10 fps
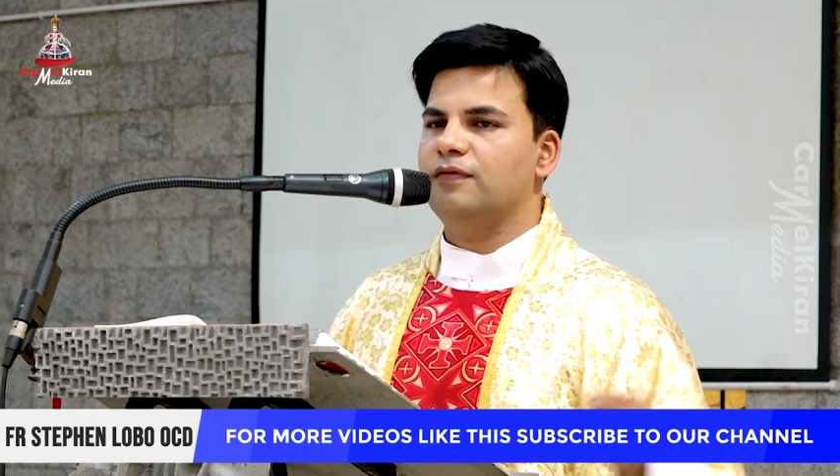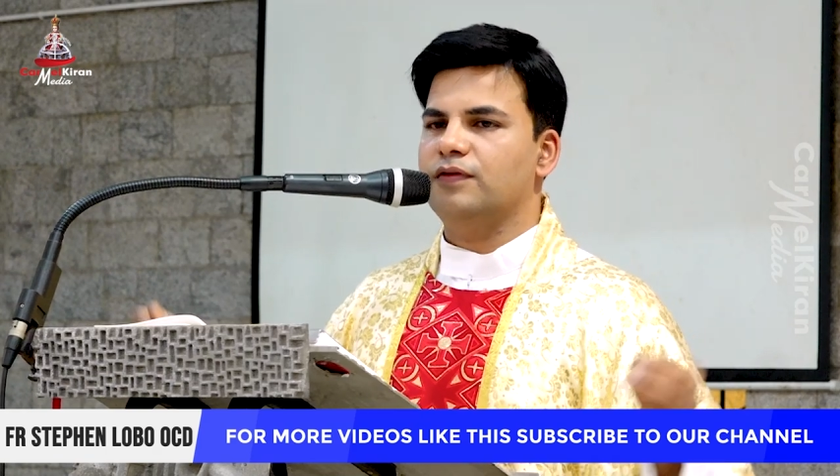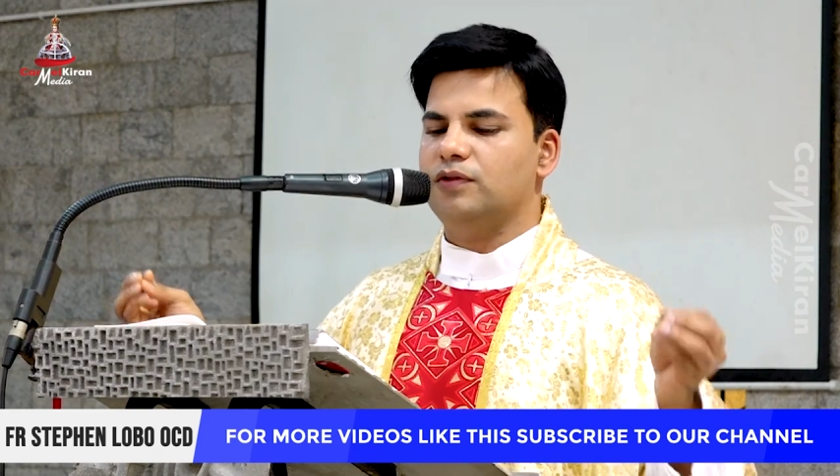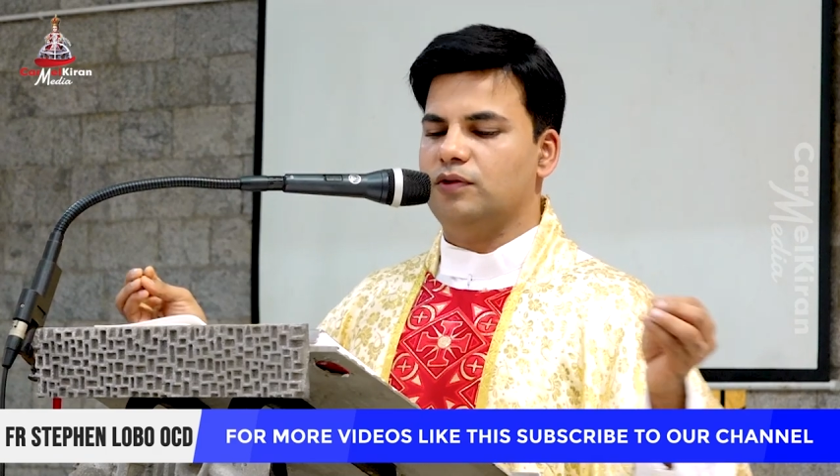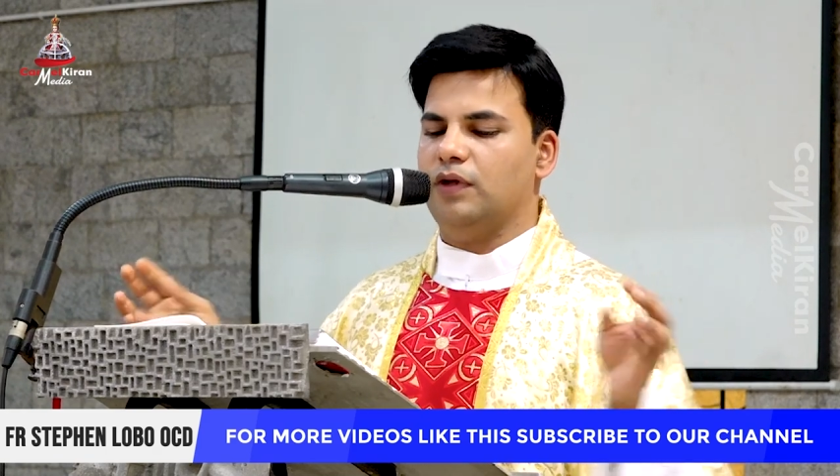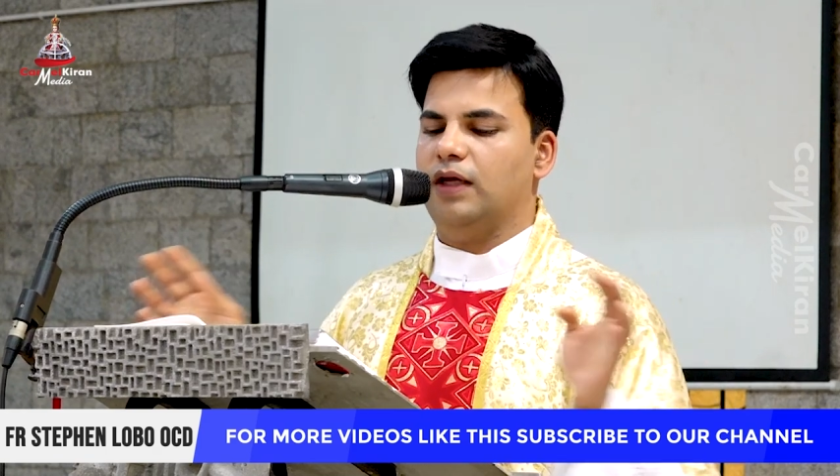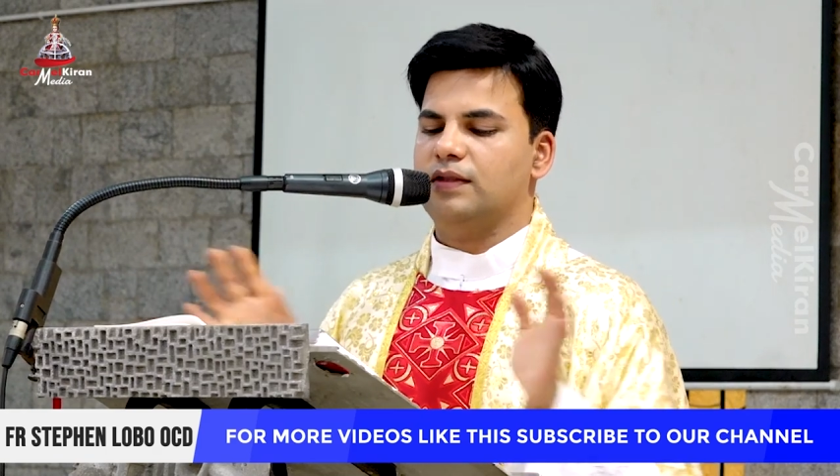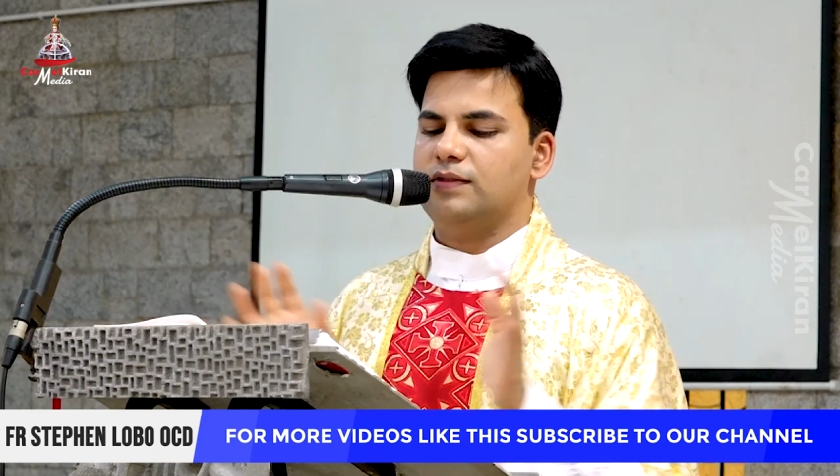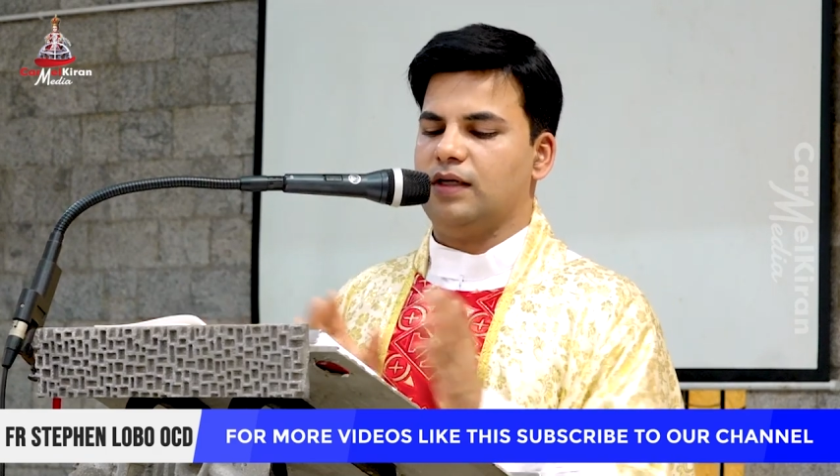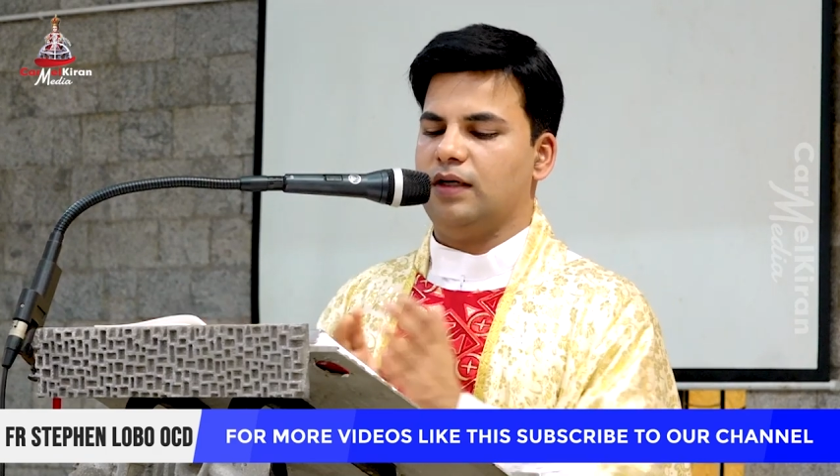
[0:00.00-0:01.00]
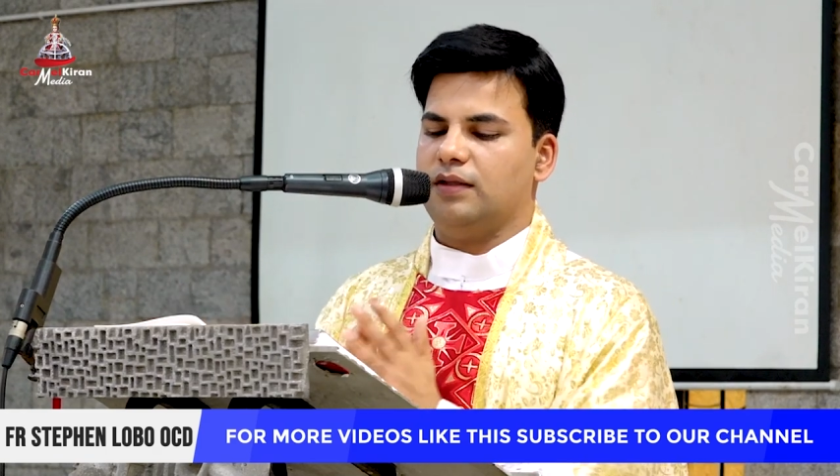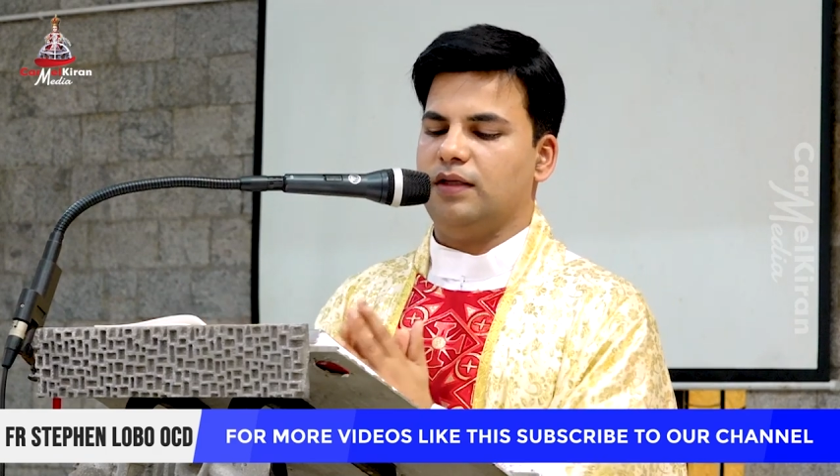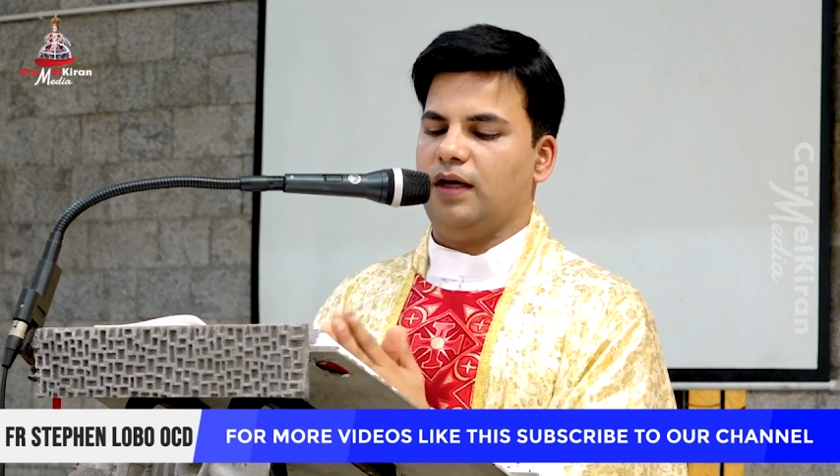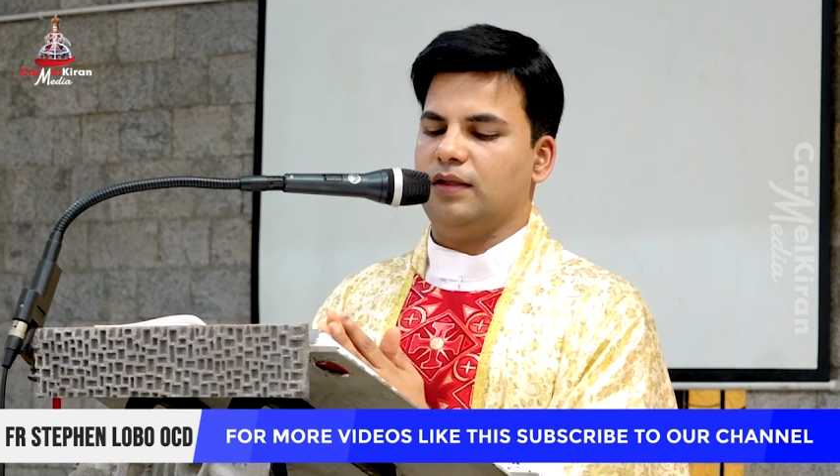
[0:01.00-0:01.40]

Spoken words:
even to insult the